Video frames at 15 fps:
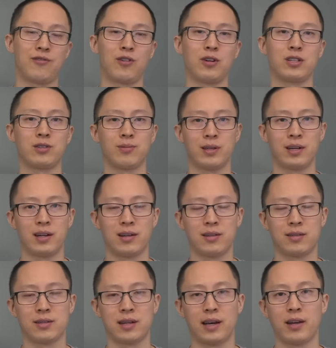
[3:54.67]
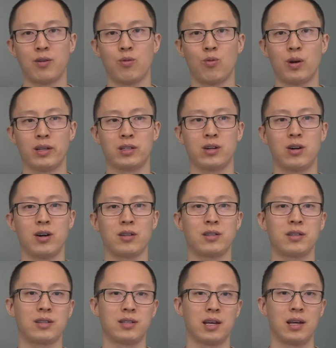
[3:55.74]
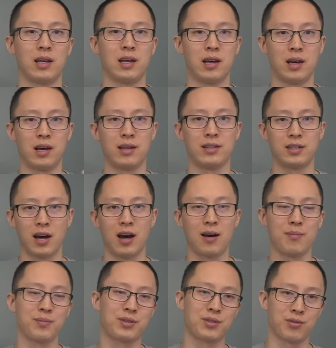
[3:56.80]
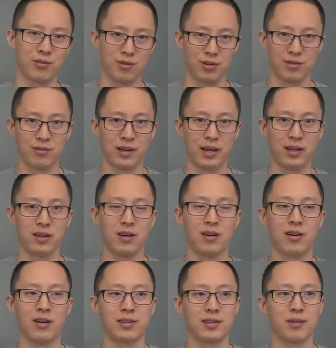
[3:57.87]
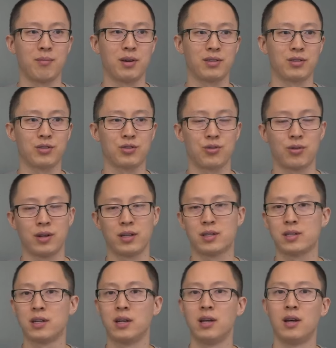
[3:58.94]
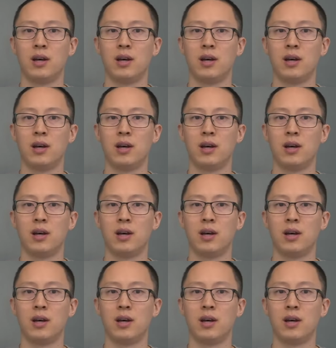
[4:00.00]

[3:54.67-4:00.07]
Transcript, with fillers: first, we got to understand what causes uh, DOMS or delayed onset muscle soreness.